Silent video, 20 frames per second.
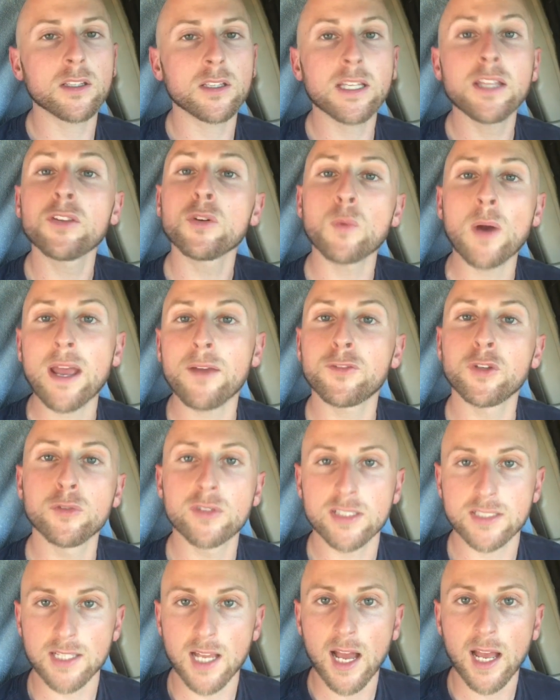Either way, if you
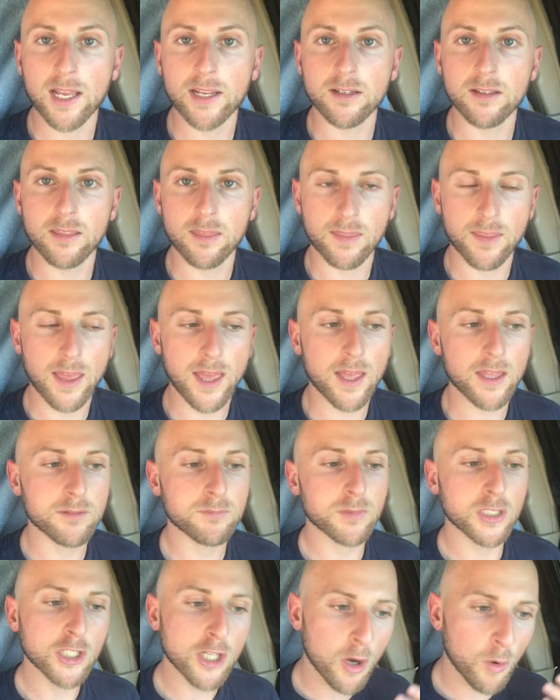decide that,
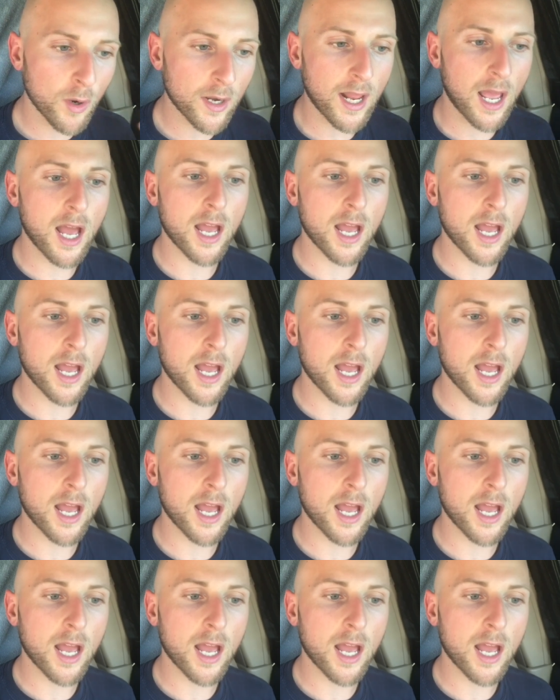you know what,